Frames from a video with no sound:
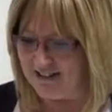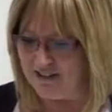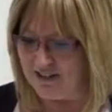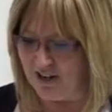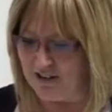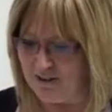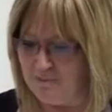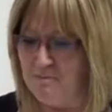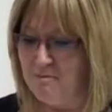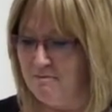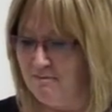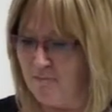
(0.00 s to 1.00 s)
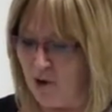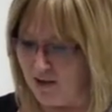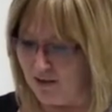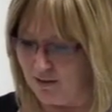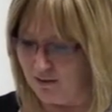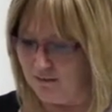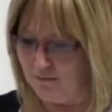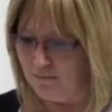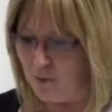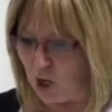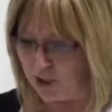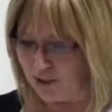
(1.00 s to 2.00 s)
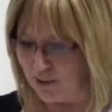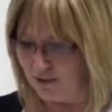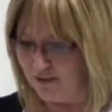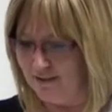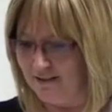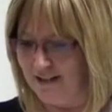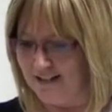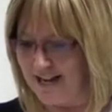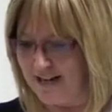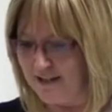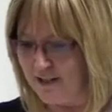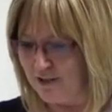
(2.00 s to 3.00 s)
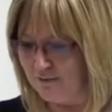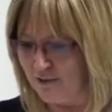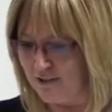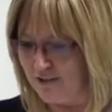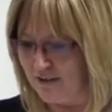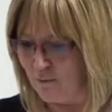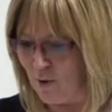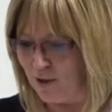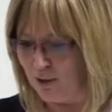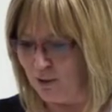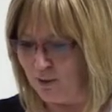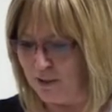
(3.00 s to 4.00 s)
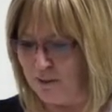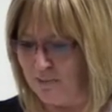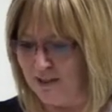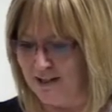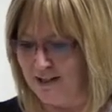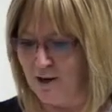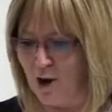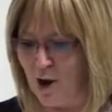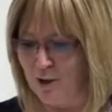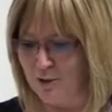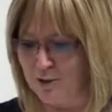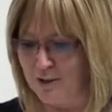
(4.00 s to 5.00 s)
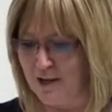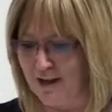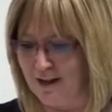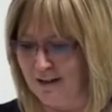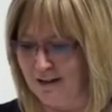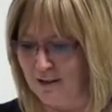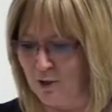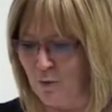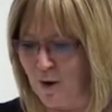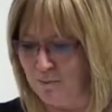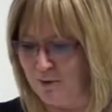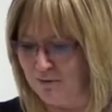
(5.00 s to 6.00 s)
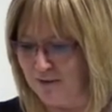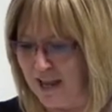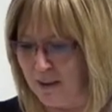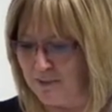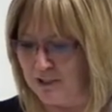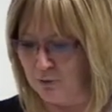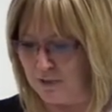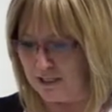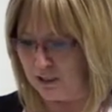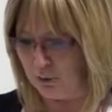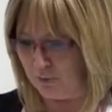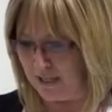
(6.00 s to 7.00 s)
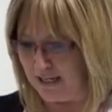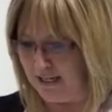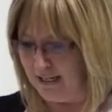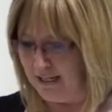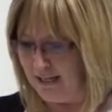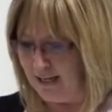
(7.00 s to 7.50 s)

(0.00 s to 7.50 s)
Dr. Pautler attended the University of Waterloo and completed an honors in cooperative chemistry degree,